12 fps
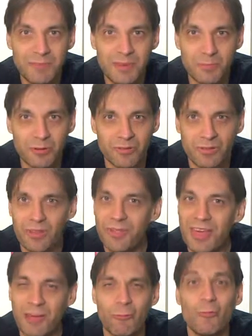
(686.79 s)
people,
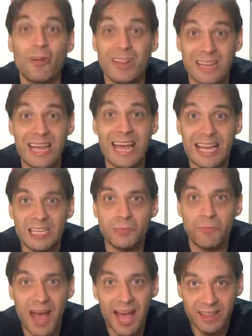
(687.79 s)
they really age
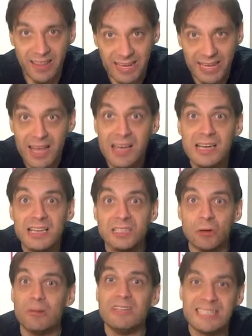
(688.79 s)
badly.
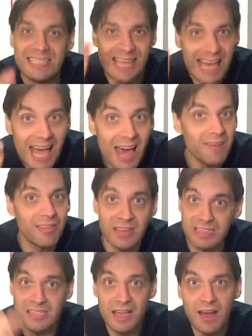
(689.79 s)
So stay out of the
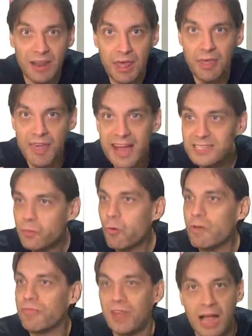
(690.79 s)
sun. That's
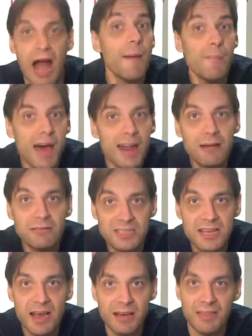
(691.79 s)
one thing. I'm not
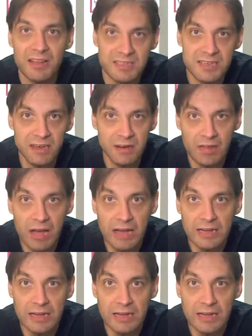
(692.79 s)
outside in the sun a lot.